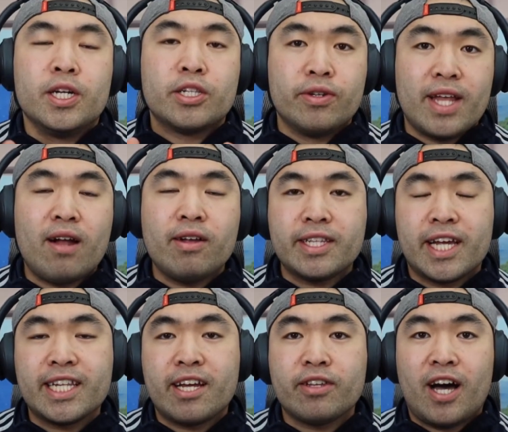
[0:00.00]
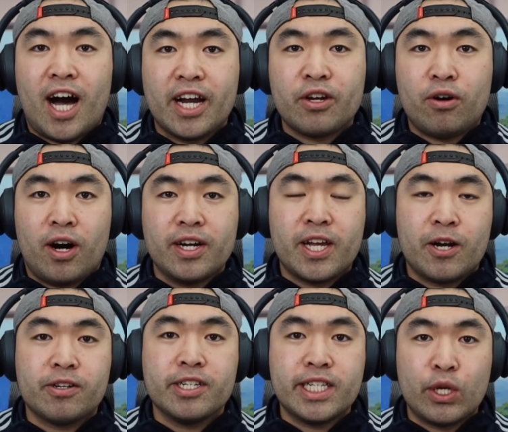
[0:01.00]
So now let's test out the audio on here
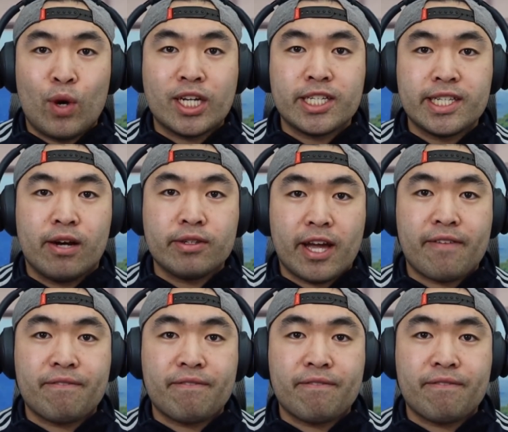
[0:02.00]
to see what it sounds like